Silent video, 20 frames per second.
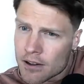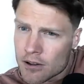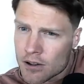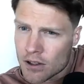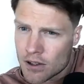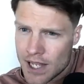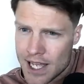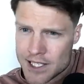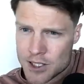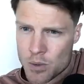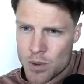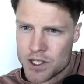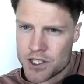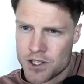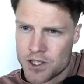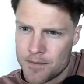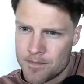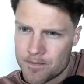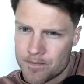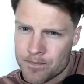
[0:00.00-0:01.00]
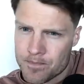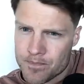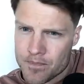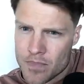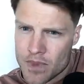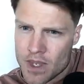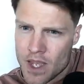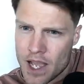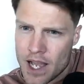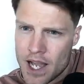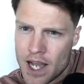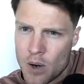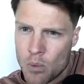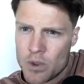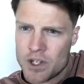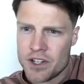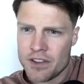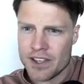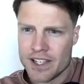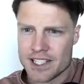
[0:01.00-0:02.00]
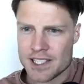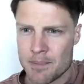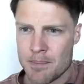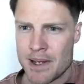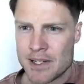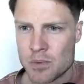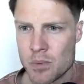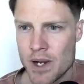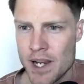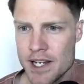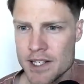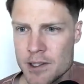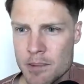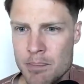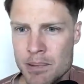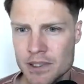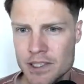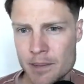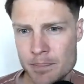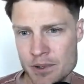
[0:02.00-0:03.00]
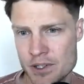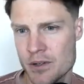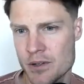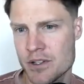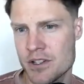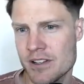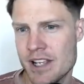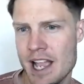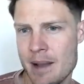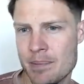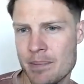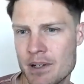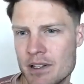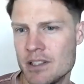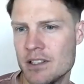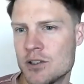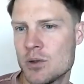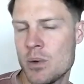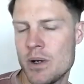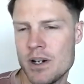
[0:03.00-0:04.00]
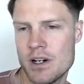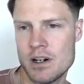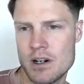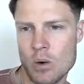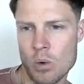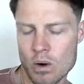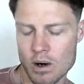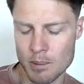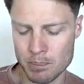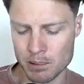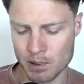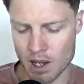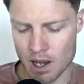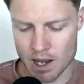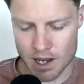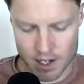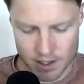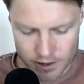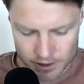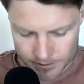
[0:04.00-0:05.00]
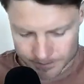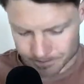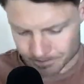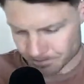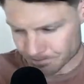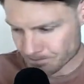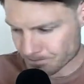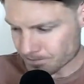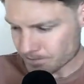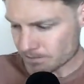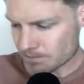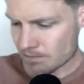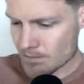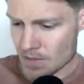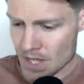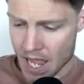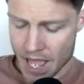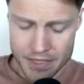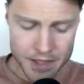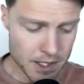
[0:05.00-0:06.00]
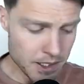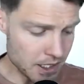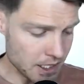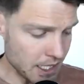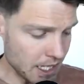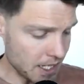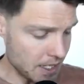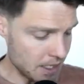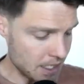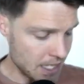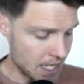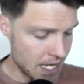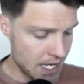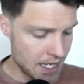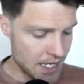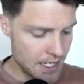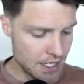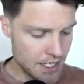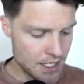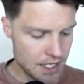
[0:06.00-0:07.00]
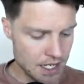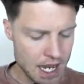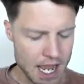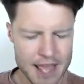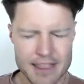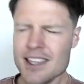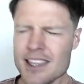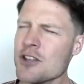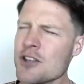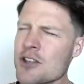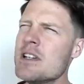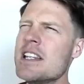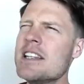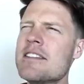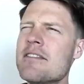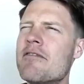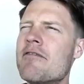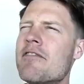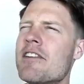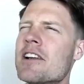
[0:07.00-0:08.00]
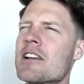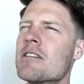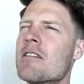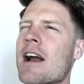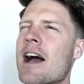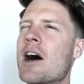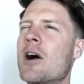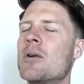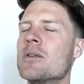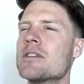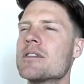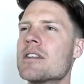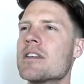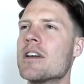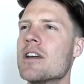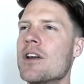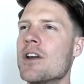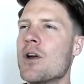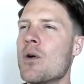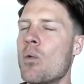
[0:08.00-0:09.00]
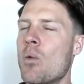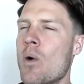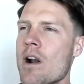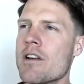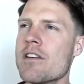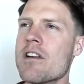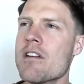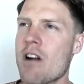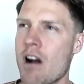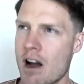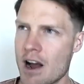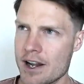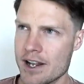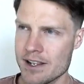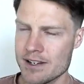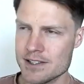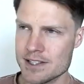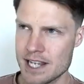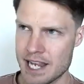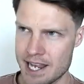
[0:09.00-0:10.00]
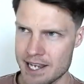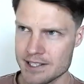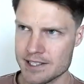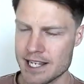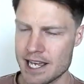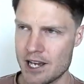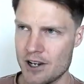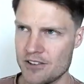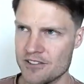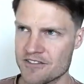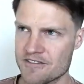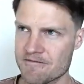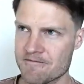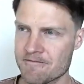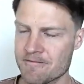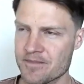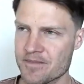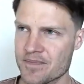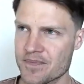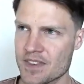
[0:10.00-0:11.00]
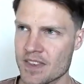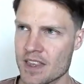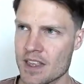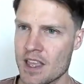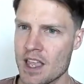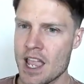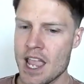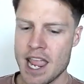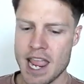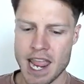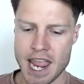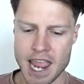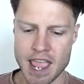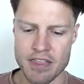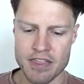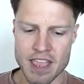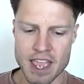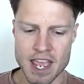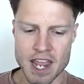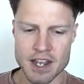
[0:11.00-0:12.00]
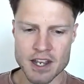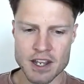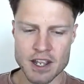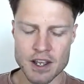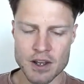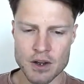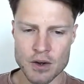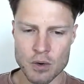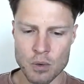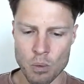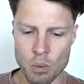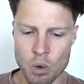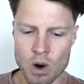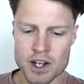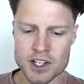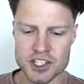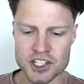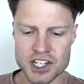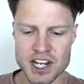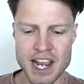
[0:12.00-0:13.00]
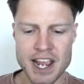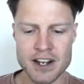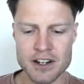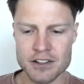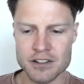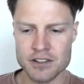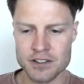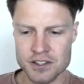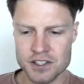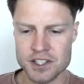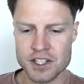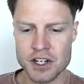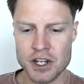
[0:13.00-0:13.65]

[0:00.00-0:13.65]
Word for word: Last question. What do you think is the best way to build up your social capital, Twitter or a blog? I think you need to figure out where your audience hangs out and then what channels